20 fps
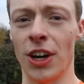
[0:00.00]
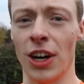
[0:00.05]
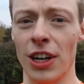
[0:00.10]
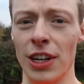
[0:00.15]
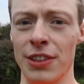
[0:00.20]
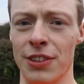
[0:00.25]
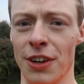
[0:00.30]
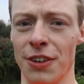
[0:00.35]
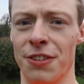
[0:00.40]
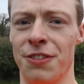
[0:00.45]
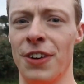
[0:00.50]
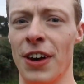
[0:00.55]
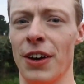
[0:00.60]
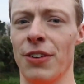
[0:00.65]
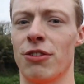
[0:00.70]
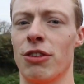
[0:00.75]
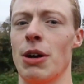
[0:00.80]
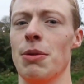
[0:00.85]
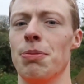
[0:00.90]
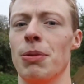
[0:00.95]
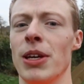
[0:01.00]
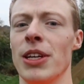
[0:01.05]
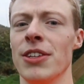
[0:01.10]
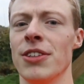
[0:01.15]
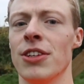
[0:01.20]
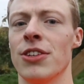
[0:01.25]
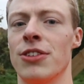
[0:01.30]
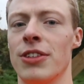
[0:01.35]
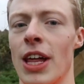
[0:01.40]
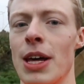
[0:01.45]
Charlie's got five
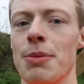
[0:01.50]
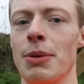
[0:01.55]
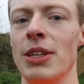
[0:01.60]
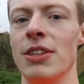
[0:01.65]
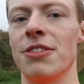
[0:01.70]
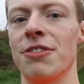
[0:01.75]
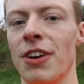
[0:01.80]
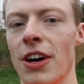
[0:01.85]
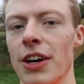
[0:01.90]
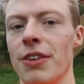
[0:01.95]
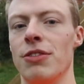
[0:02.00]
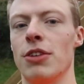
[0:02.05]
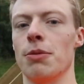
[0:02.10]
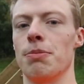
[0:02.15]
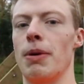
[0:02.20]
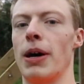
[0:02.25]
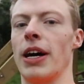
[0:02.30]
trampolines, so that means five dub